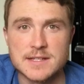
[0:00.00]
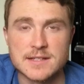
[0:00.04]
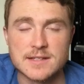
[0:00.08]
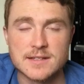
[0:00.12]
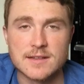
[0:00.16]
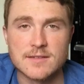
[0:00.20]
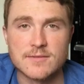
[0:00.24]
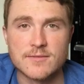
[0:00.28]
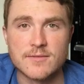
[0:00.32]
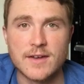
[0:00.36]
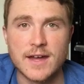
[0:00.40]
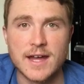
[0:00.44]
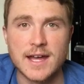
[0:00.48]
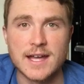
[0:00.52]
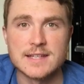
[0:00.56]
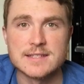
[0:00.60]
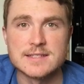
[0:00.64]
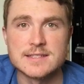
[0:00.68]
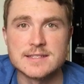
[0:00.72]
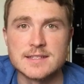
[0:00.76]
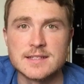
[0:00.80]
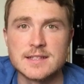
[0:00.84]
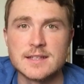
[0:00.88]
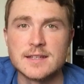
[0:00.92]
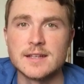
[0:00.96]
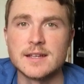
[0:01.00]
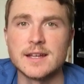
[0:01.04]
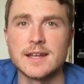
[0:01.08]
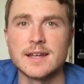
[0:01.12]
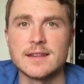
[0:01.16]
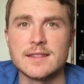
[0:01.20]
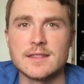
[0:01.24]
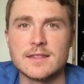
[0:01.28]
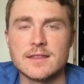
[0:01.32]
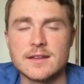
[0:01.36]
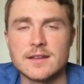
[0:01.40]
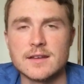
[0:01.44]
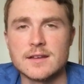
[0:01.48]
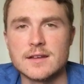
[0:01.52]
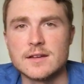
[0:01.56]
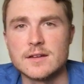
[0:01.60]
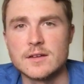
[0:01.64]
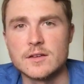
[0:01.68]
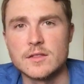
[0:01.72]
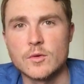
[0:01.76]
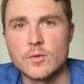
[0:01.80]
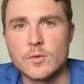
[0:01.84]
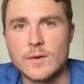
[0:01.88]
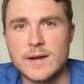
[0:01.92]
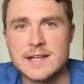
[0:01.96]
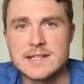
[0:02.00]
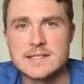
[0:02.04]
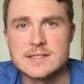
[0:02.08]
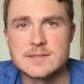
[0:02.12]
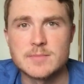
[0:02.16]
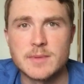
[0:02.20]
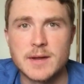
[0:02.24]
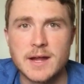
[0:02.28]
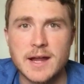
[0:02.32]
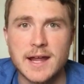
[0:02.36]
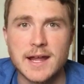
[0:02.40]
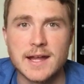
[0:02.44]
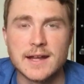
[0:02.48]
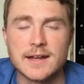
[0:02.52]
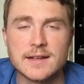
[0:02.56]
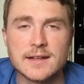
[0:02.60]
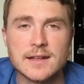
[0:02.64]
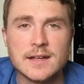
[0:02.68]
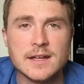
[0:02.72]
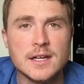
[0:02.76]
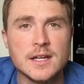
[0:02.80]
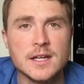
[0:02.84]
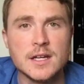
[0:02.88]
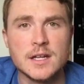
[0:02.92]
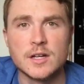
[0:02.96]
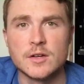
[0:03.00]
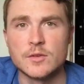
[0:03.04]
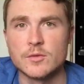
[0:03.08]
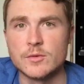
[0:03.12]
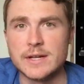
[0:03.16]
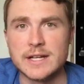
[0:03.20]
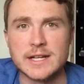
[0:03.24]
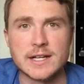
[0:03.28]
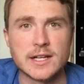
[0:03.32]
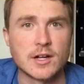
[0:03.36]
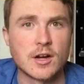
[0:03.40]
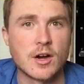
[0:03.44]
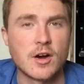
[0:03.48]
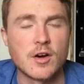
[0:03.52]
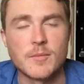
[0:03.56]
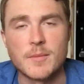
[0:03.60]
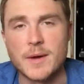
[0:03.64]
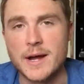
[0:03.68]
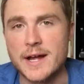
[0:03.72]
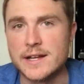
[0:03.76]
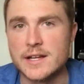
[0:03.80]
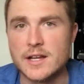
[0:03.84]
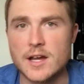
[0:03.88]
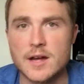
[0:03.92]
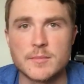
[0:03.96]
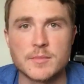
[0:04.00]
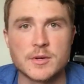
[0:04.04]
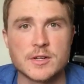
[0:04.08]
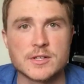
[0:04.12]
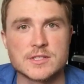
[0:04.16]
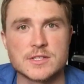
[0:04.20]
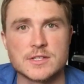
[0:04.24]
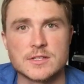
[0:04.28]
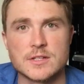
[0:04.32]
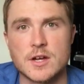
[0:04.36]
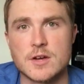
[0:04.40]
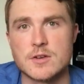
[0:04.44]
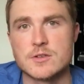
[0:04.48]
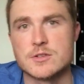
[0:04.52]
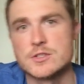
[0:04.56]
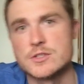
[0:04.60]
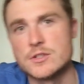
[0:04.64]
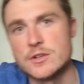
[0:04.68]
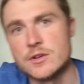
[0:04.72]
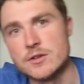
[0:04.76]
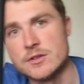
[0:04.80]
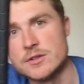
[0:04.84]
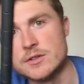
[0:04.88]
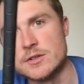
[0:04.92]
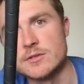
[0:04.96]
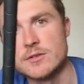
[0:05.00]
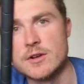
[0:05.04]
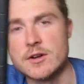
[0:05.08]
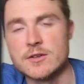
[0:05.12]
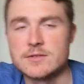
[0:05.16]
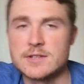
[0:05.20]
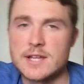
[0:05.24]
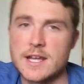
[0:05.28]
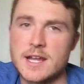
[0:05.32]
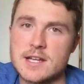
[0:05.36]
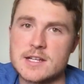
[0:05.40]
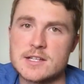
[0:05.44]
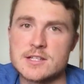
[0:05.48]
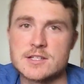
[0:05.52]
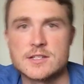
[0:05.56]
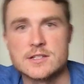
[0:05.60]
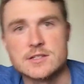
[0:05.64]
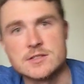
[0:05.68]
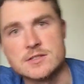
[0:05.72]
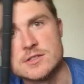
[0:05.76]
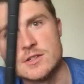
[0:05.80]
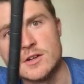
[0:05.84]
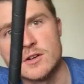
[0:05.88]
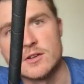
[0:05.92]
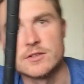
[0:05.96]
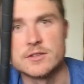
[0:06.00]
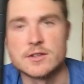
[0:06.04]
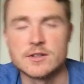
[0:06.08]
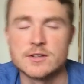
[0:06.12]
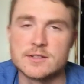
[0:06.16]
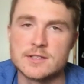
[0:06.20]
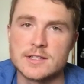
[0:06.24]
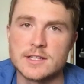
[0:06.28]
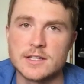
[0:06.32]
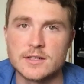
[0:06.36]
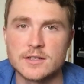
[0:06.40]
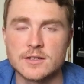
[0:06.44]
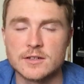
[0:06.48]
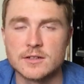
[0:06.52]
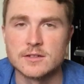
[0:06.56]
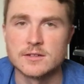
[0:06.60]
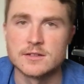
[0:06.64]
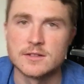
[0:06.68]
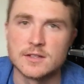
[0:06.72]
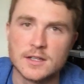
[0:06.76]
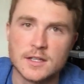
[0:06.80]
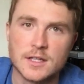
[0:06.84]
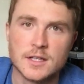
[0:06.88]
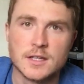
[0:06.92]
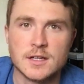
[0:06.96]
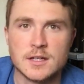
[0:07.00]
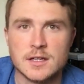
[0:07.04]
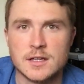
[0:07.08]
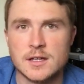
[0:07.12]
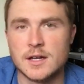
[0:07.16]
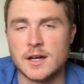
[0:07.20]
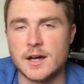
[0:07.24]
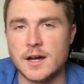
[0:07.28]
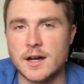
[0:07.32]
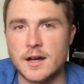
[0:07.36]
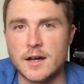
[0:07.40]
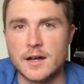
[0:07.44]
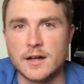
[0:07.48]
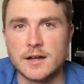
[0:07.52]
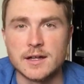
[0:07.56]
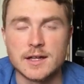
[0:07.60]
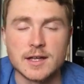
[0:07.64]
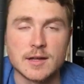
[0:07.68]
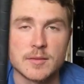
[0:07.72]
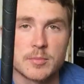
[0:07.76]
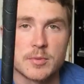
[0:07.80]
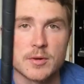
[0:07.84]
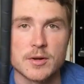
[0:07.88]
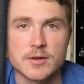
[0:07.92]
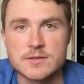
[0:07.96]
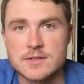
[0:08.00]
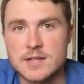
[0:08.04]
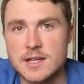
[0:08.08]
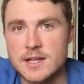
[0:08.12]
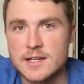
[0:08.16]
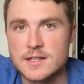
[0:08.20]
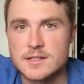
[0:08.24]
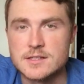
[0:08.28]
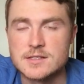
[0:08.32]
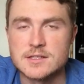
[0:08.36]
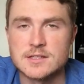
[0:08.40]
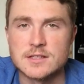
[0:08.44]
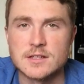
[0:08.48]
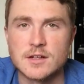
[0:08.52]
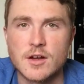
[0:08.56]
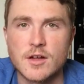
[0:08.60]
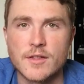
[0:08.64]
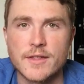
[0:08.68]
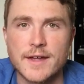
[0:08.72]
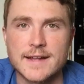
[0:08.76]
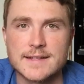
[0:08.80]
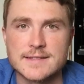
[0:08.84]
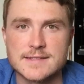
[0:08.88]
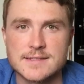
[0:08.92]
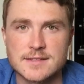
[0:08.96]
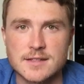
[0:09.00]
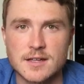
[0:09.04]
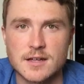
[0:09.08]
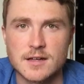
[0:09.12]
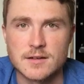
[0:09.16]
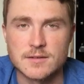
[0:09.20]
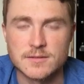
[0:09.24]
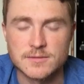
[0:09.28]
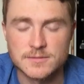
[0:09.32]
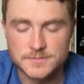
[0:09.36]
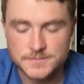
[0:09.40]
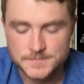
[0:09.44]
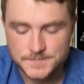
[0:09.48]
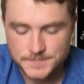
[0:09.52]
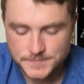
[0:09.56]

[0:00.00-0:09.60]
into the vest and the waistband, reading all my numbers, you know, shoulder rotation, shoulder tilt, hip rotation, all that stuff.